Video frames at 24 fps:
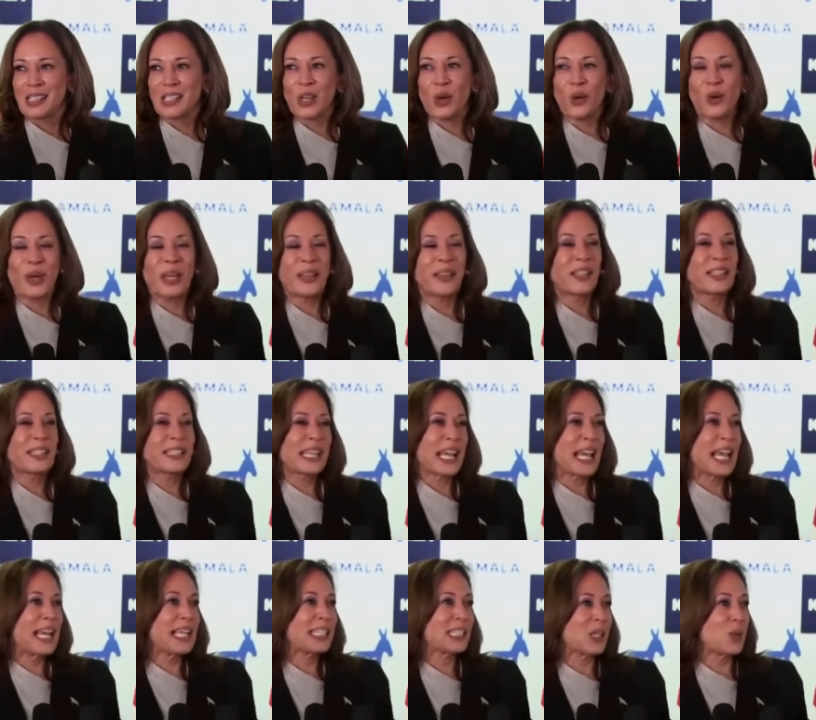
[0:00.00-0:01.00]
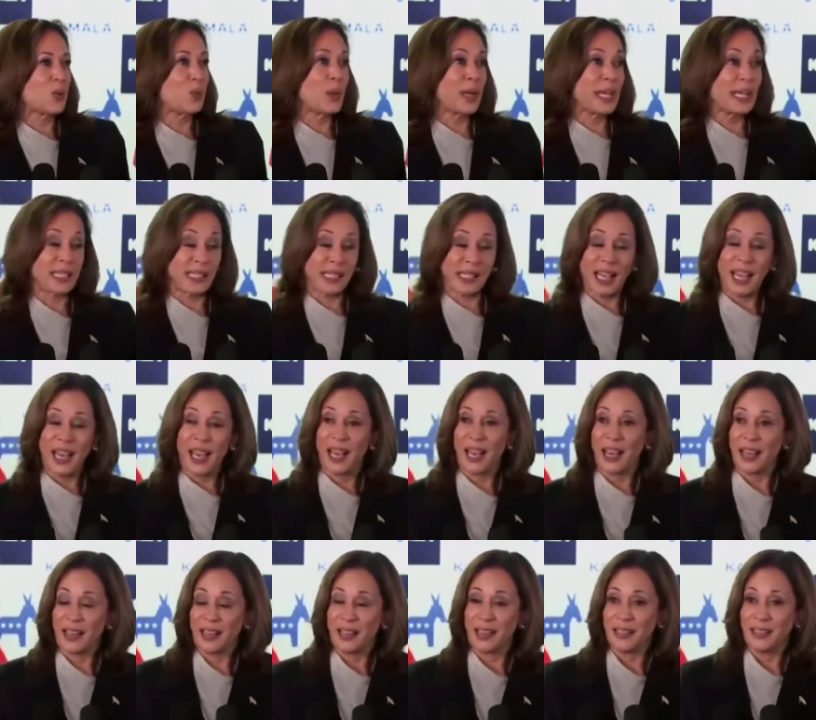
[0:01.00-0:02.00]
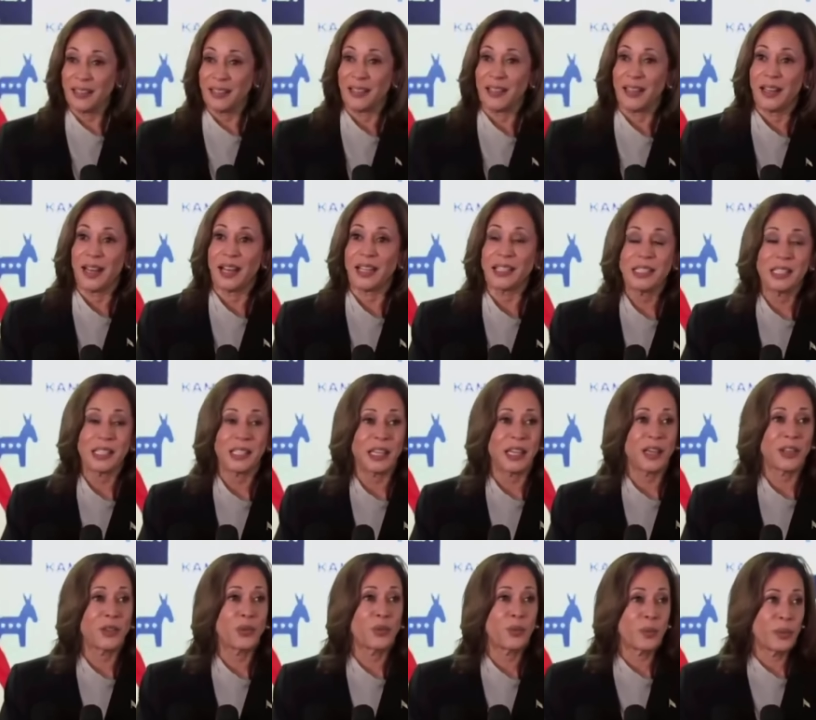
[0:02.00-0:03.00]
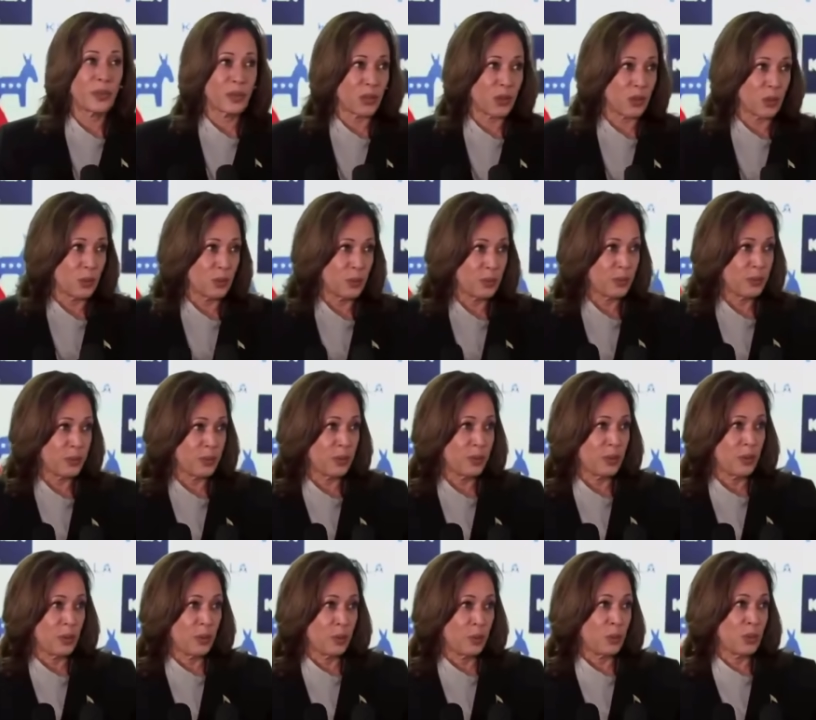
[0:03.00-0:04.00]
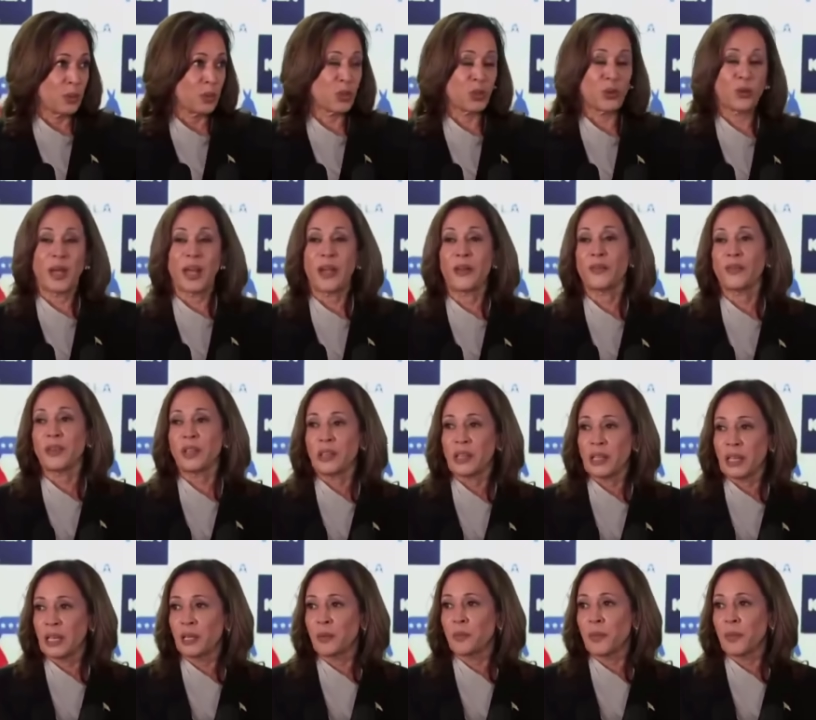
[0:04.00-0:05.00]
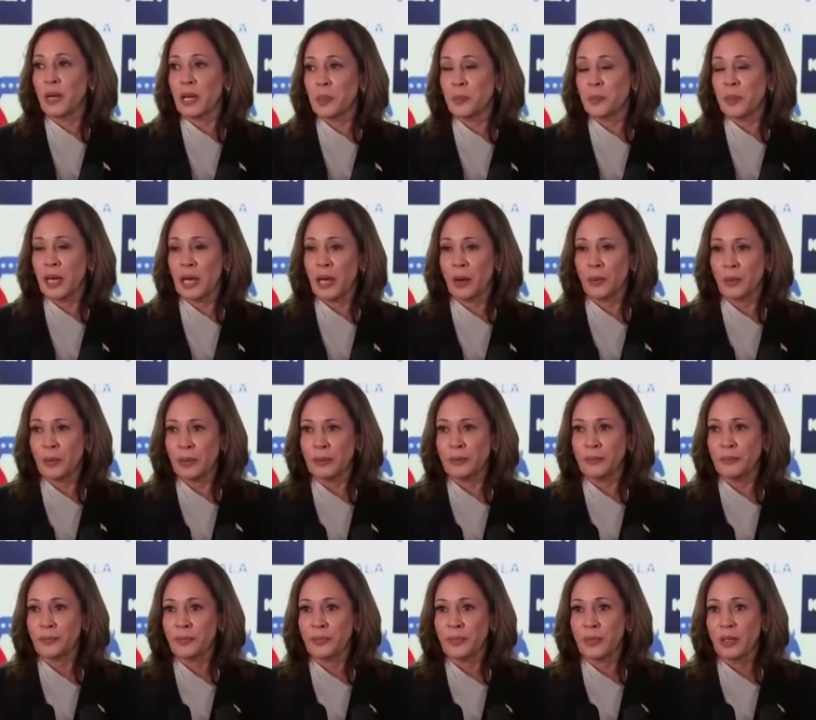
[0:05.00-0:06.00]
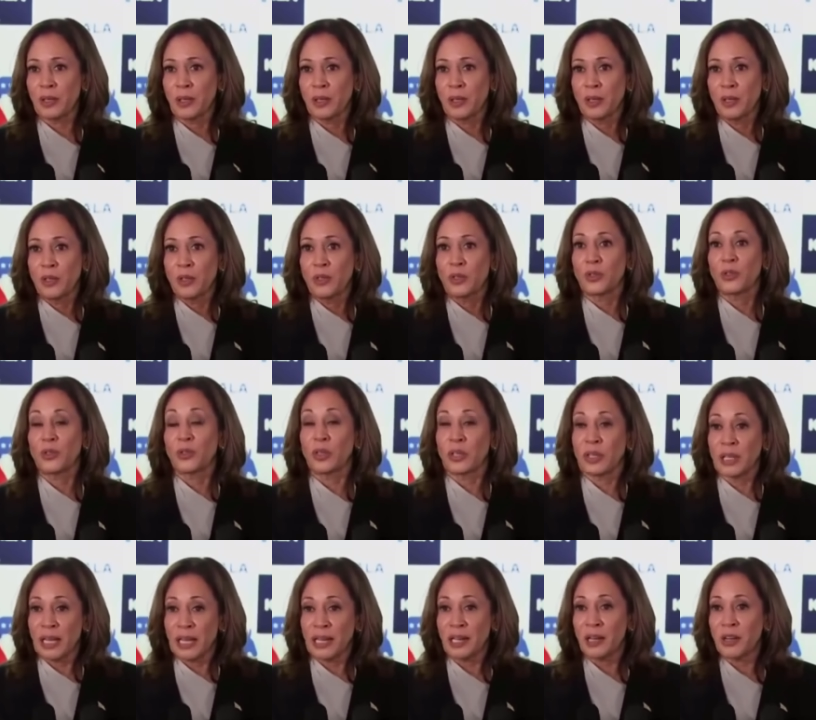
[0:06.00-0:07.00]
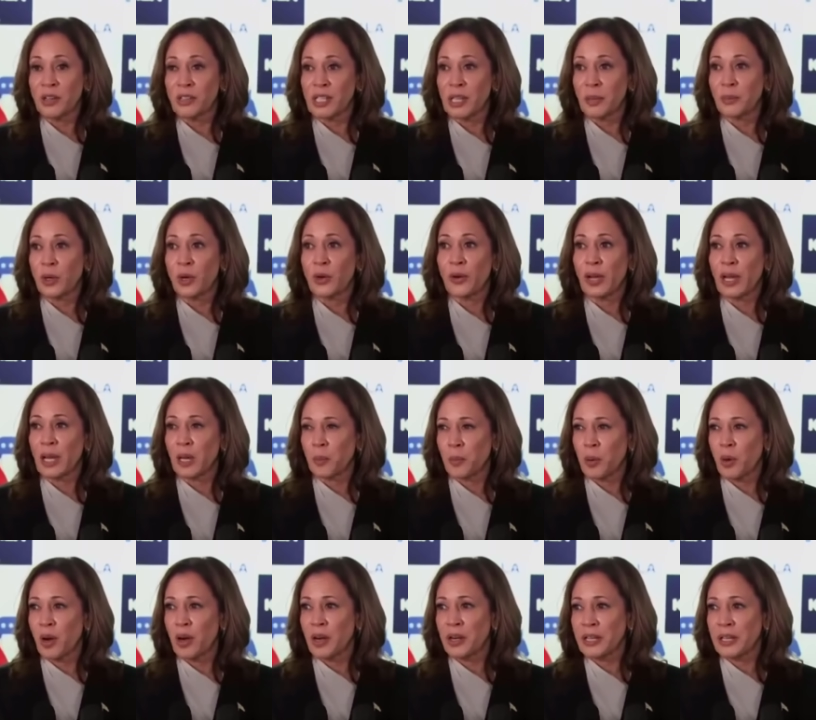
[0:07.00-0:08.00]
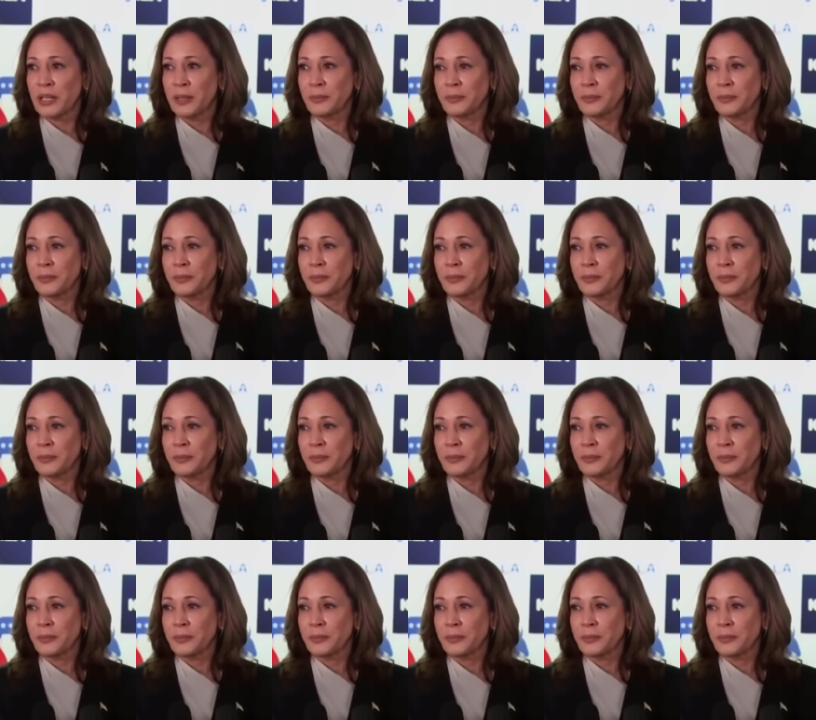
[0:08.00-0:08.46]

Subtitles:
So in the days and weeks ahead, I, together with you, will do everything in my power to unite our Democratic Party,